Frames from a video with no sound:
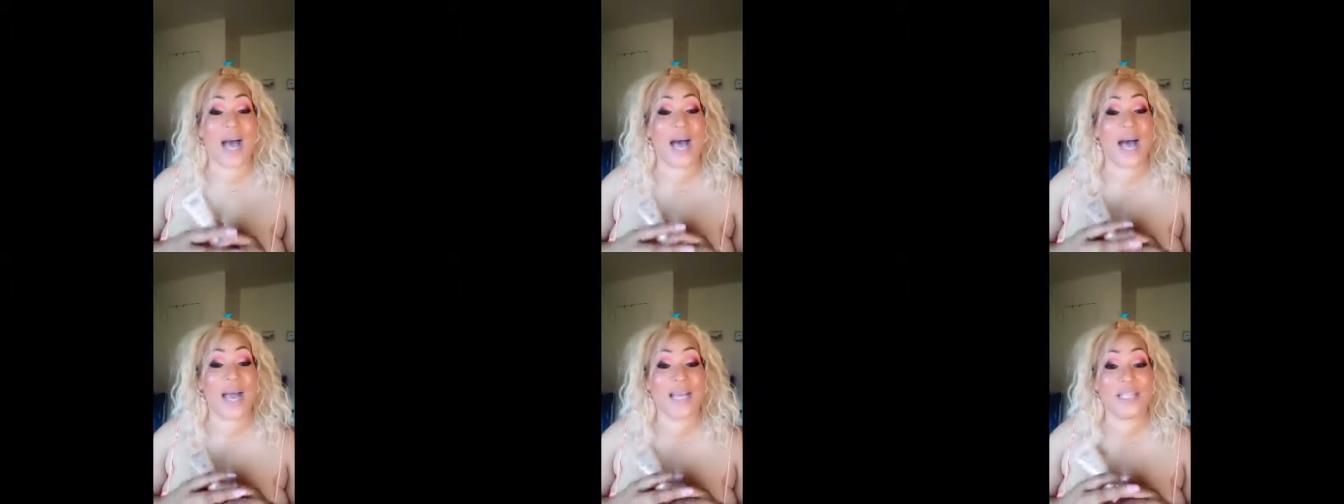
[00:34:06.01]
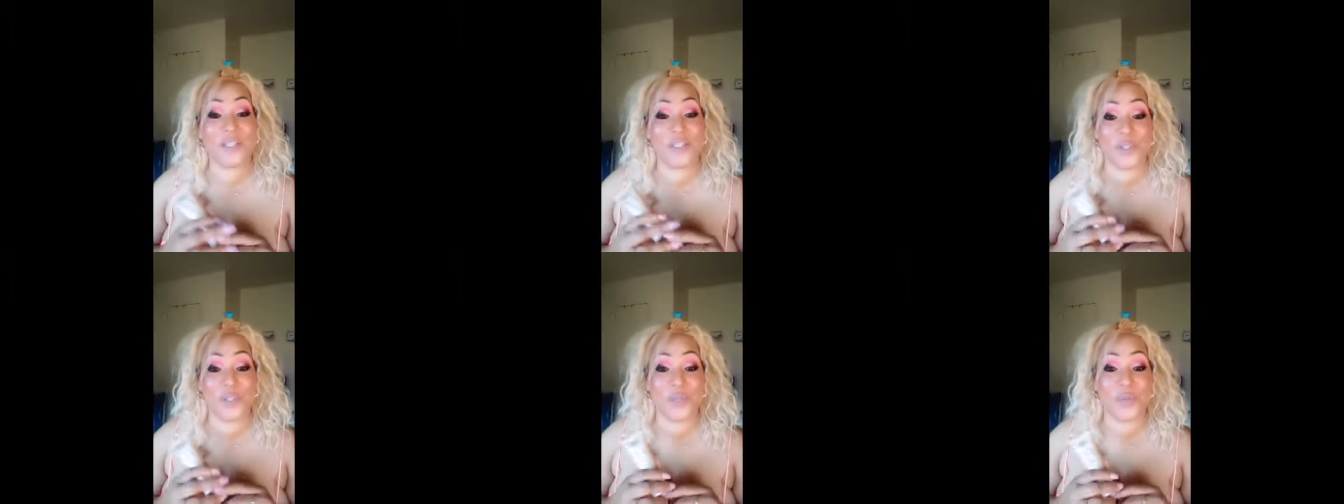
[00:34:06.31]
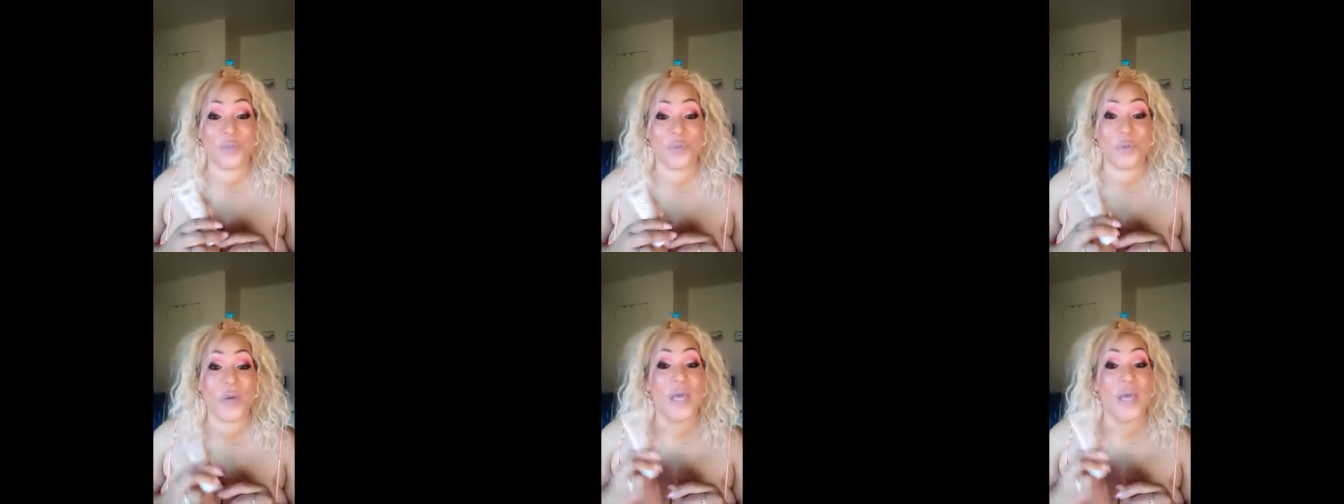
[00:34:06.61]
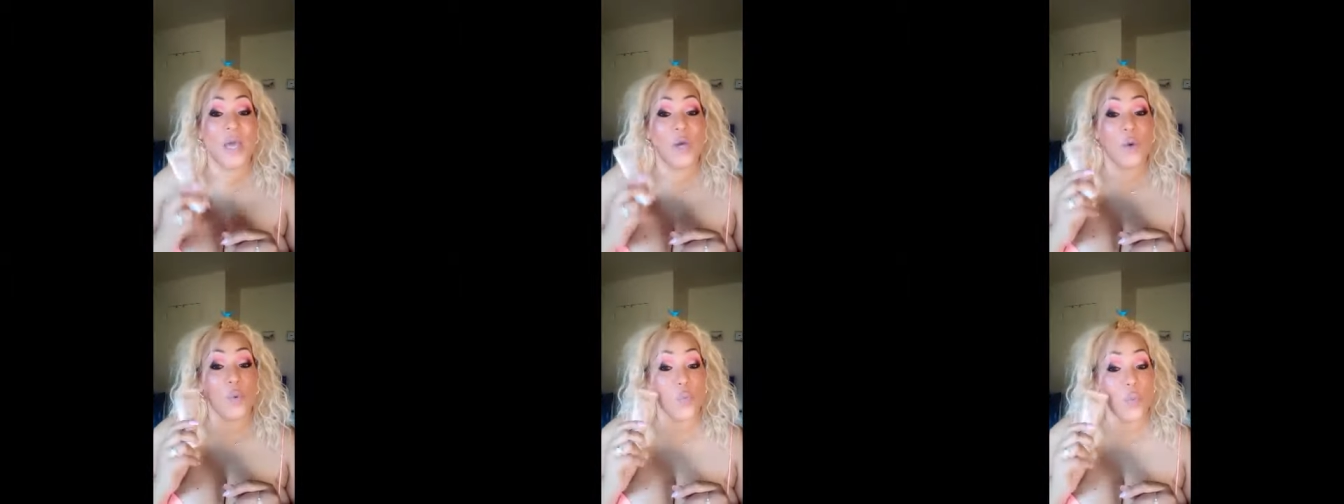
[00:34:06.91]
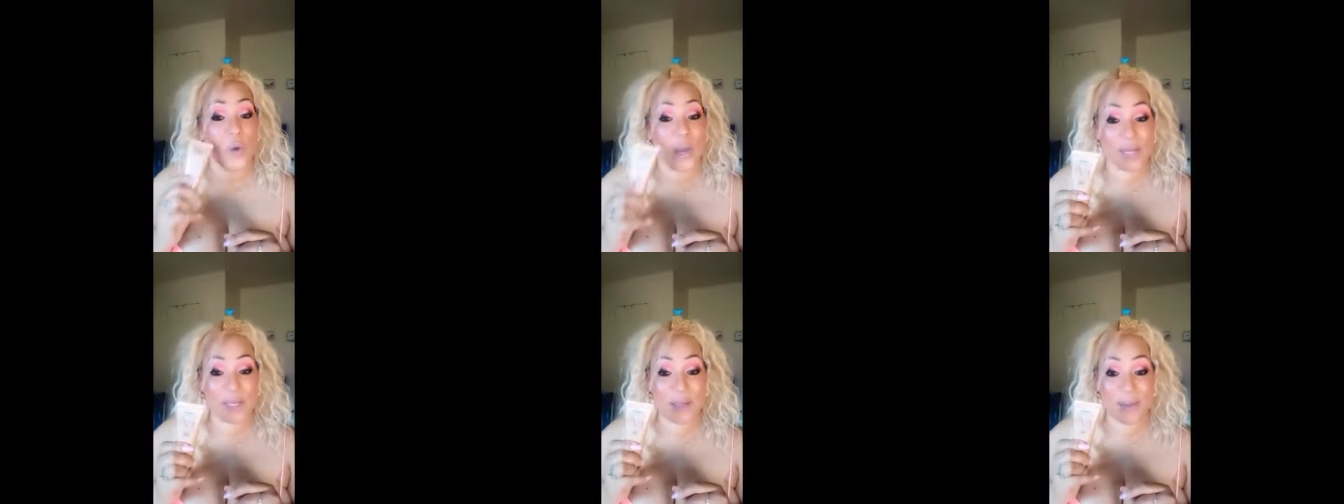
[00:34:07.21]
I do
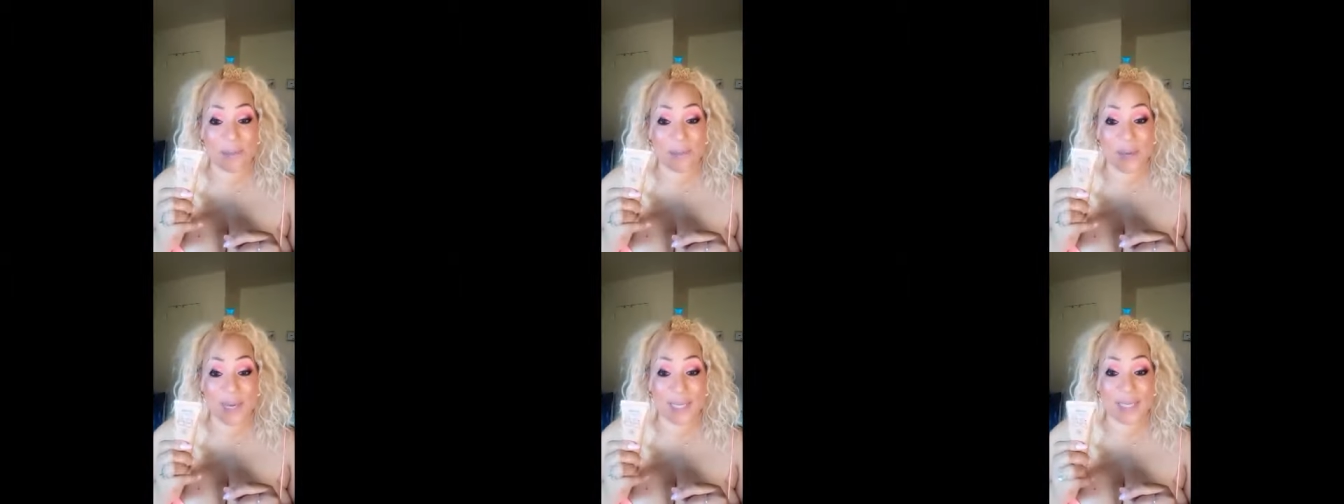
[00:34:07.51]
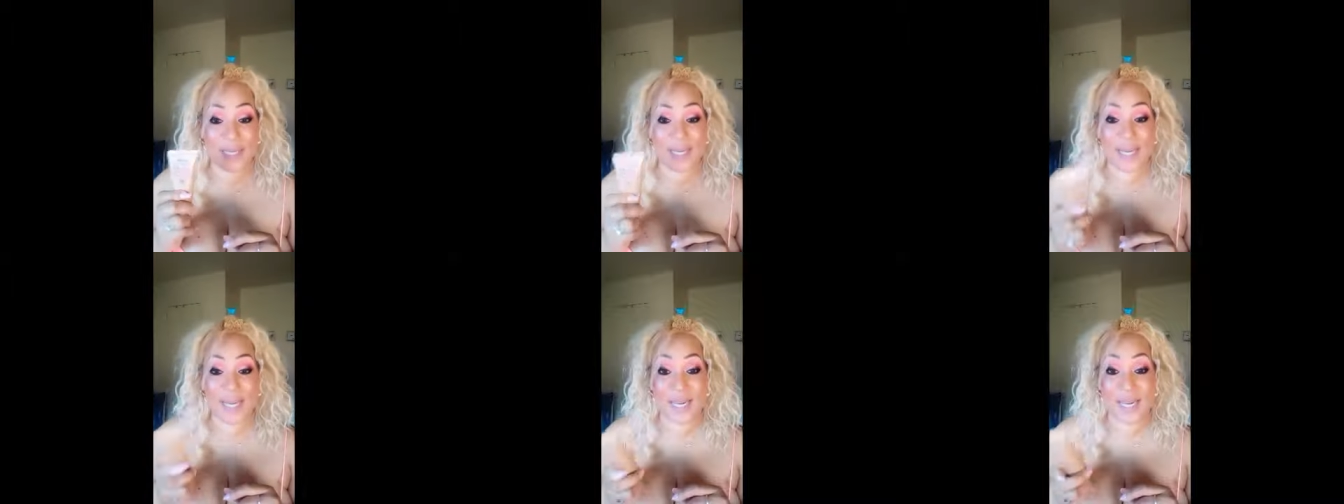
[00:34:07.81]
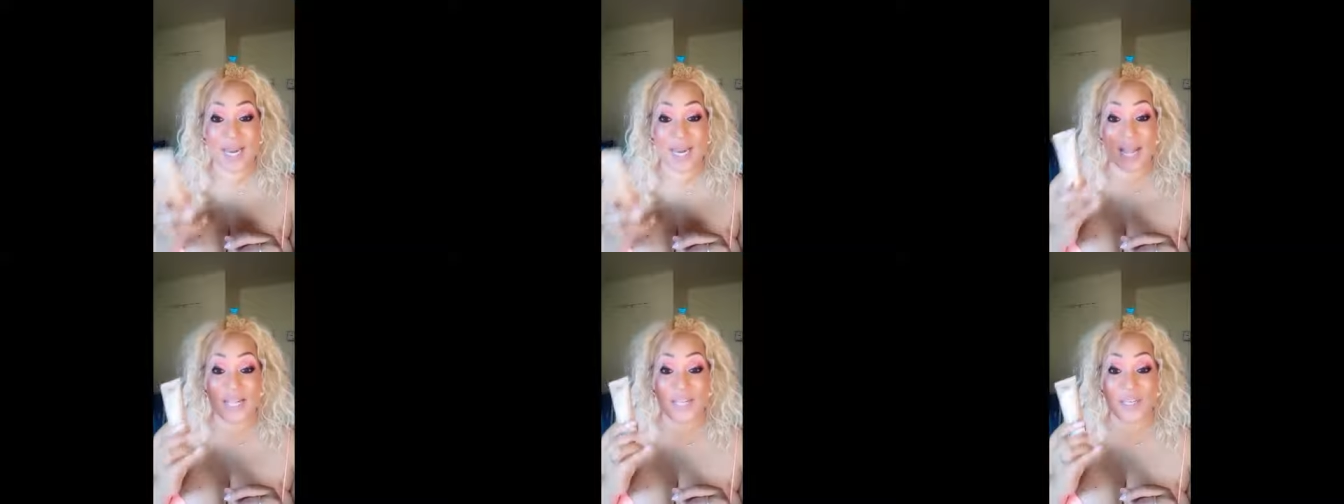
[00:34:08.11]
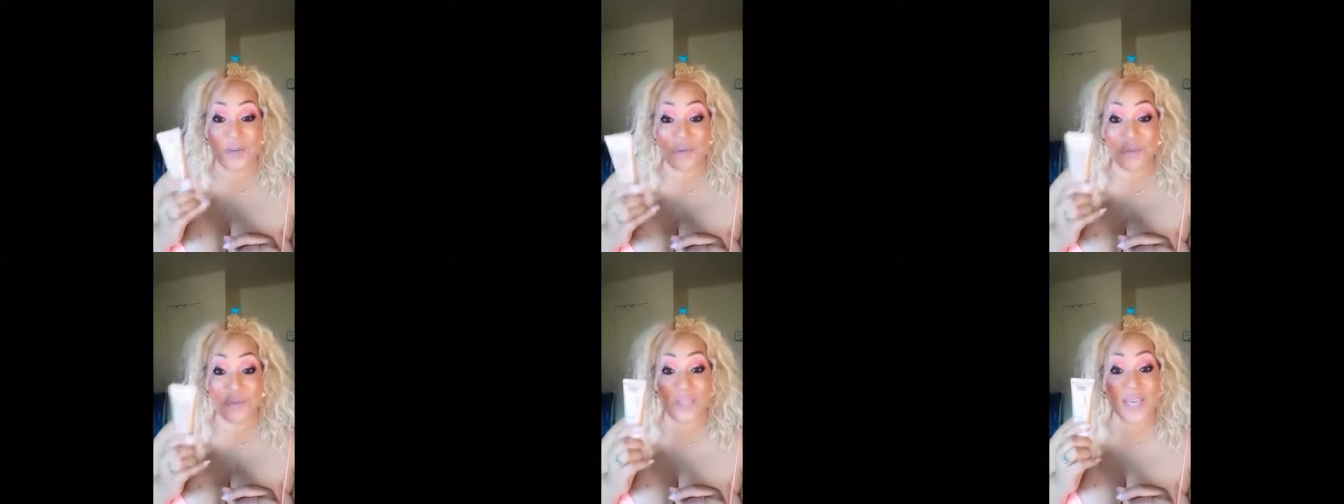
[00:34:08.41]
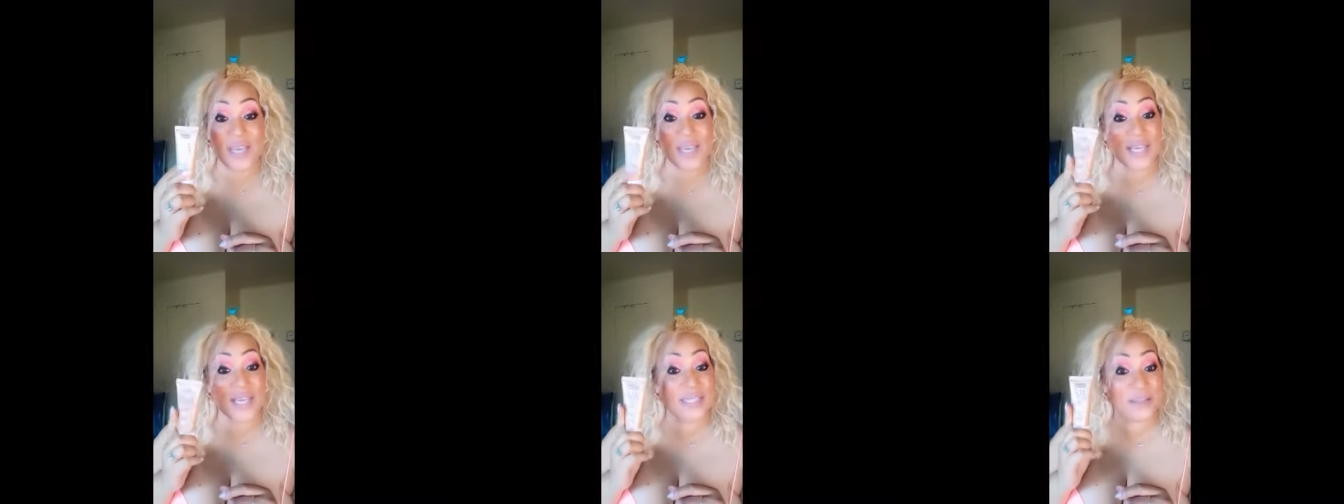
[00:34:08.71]
recommend it and I do
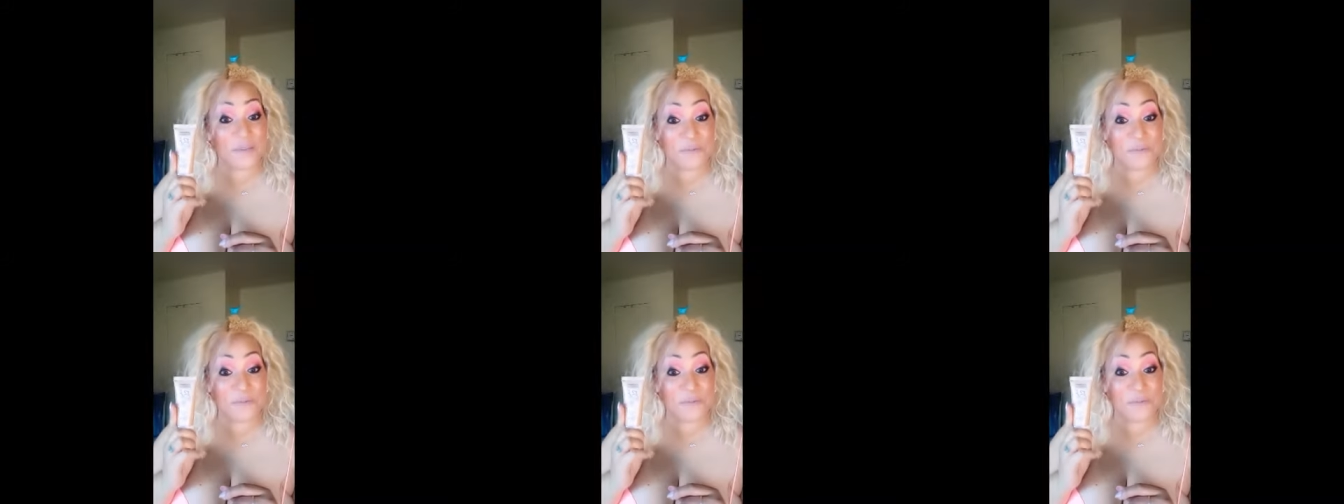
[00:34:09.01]
think it's